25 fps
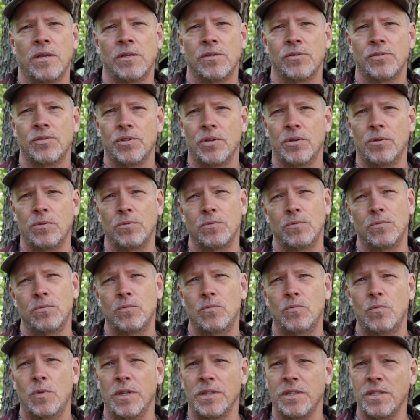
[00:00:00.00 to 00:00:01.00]
So
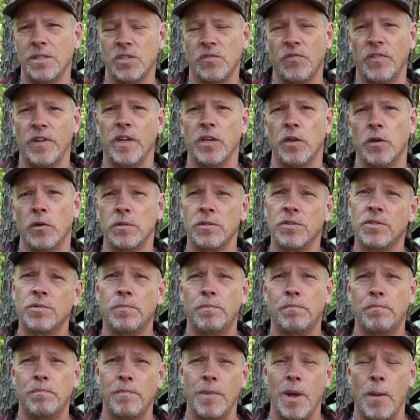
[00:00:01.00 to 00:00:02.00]
what this video is
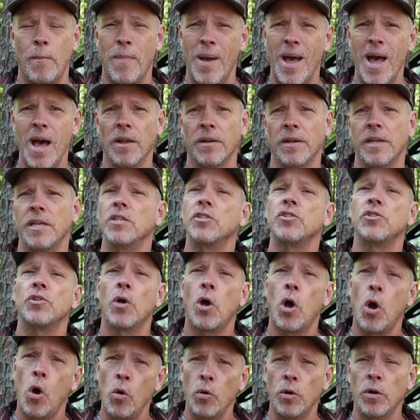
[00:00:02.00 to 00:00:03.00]
about is
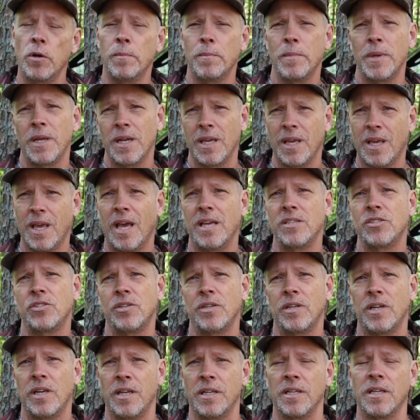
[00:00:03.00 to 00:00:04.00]
odor
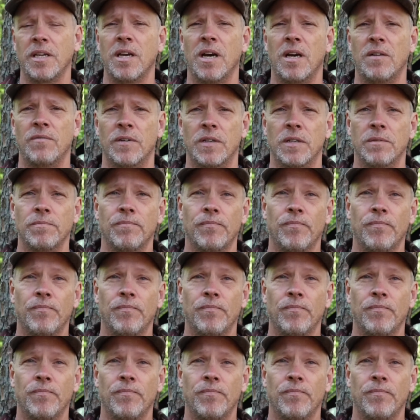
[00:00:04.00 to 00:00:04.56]
mitigation and cover.